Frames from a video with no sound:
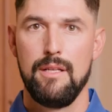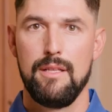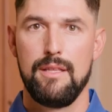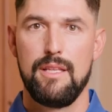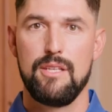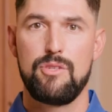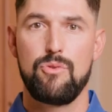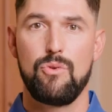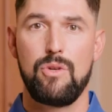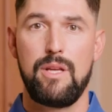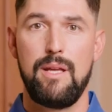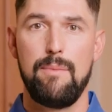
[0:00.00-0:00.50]

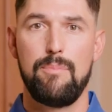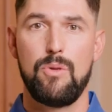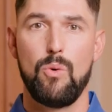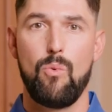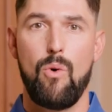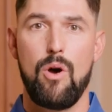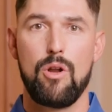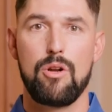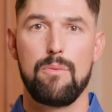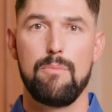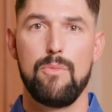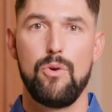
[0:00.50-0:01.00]
This will keep the
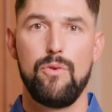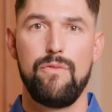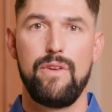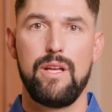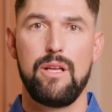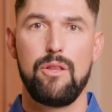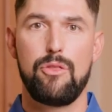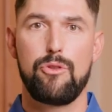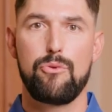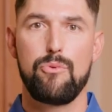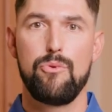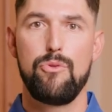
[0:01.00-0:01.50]
water
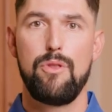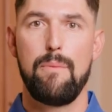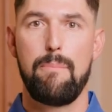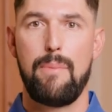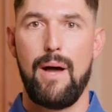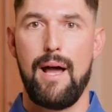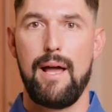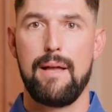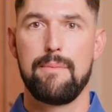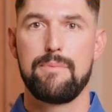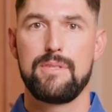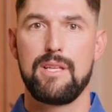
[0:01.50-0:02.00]
moving through the
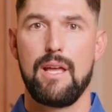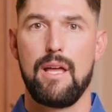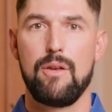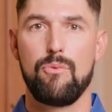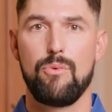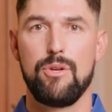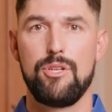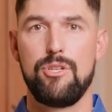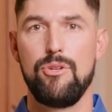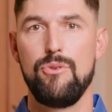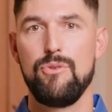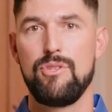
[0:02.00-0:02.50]
pipes and
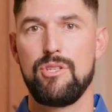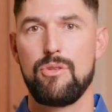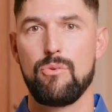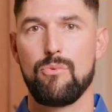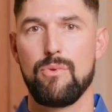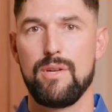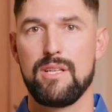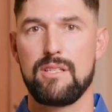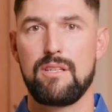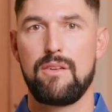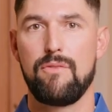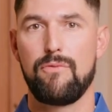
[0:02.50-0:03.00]
reduce the
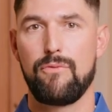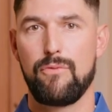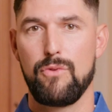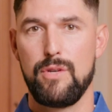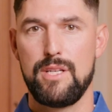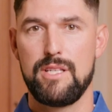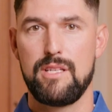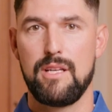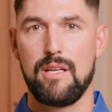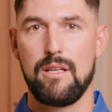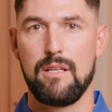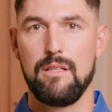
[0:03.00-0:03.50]
risk of
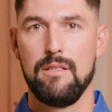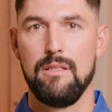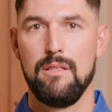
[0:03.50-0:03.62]
freezing.